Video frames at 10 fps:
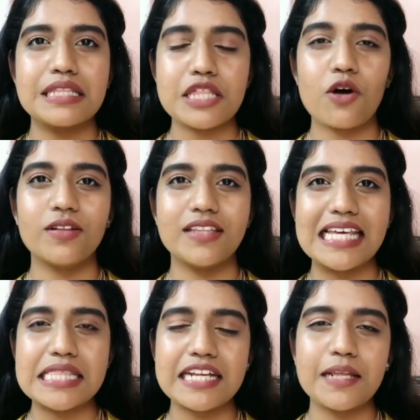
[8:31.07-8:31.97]
So
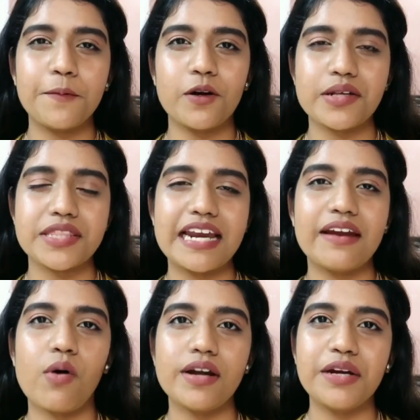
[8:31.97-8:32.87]
these are the products that
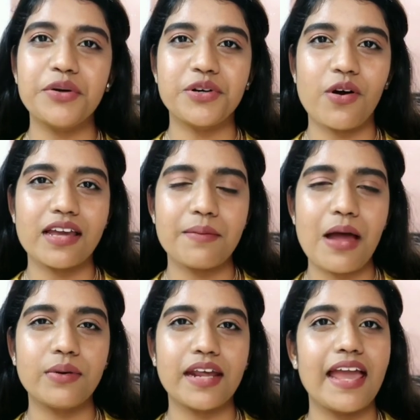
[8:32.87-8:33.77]
I wanted to talk
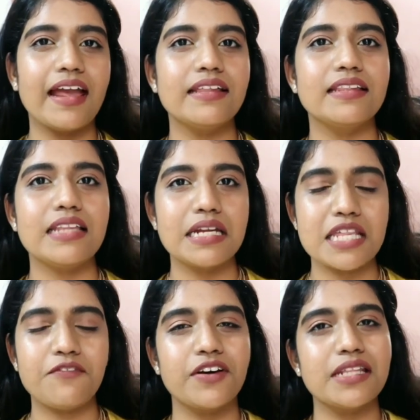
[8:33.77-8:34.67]
about, and
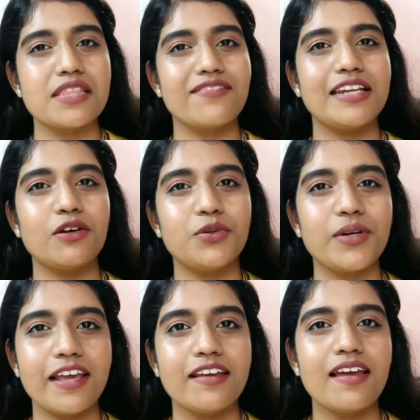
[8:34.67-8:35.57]
that's it for this video
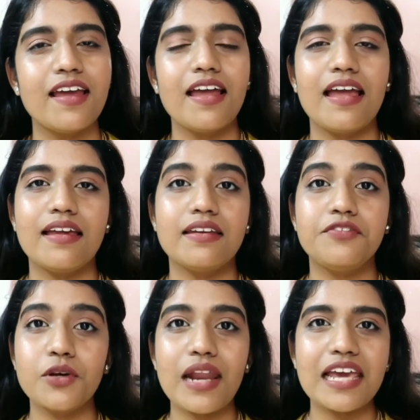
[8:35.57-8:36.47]
today. And
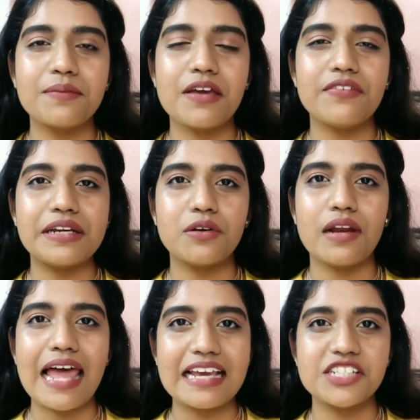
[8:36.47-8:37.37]
if you like my video,
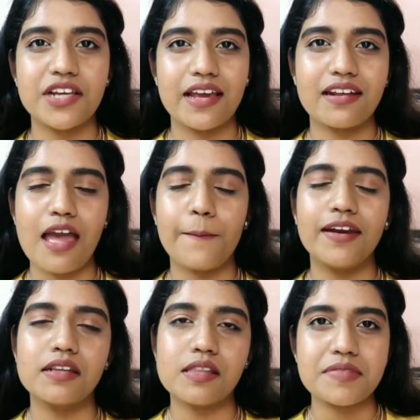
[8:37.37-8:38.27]
like, share,
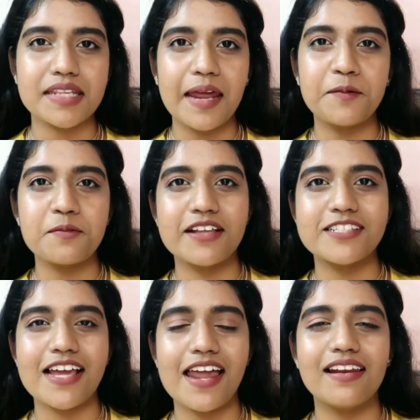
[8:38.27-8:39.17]
comment and subscribe to my
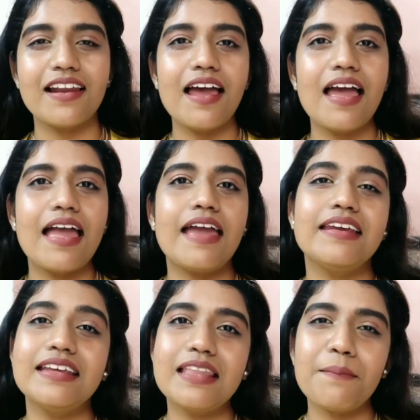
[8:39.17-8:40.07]
channel
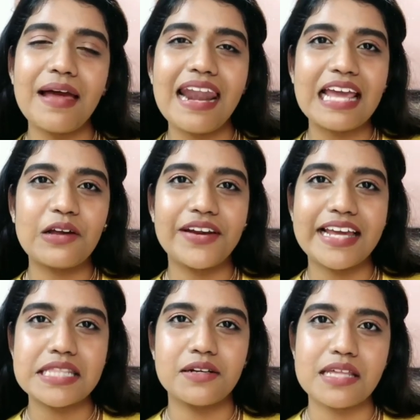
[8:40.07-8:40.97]
and hit the bell icon
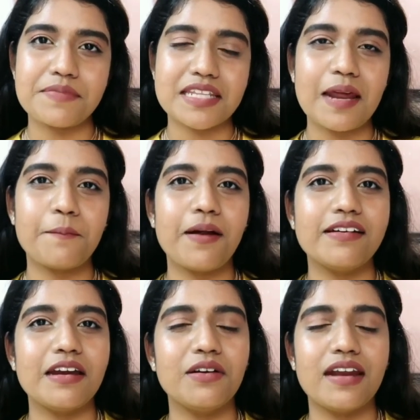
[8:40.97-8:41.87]
next to subscribe
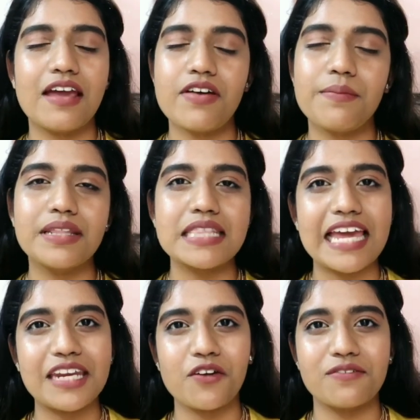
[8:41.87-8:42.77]
button to never miss
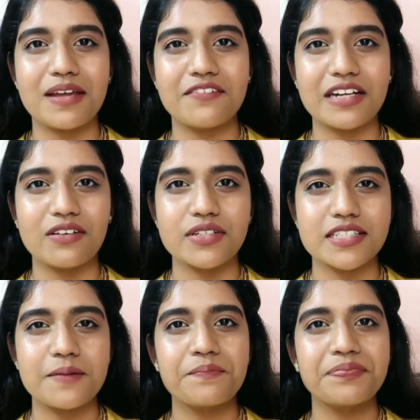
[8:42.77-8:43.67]
any of my videos.
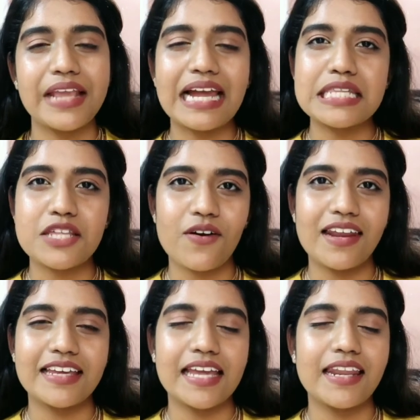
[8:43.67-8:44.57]
I'll see you
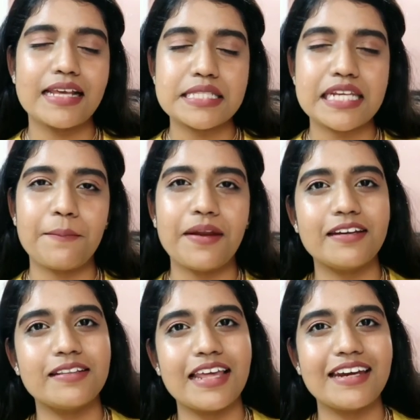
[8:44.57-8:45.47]
all again next time.
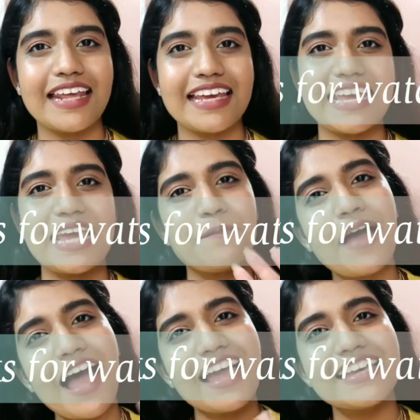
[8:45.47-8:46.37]
Until then, take care.
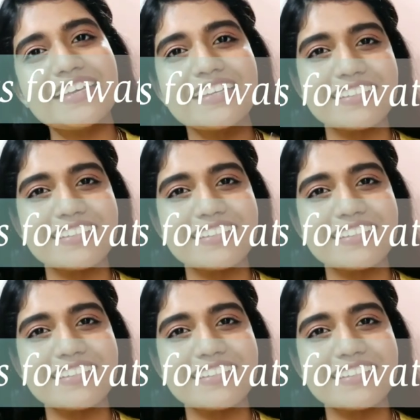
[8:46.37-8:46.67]
Bye.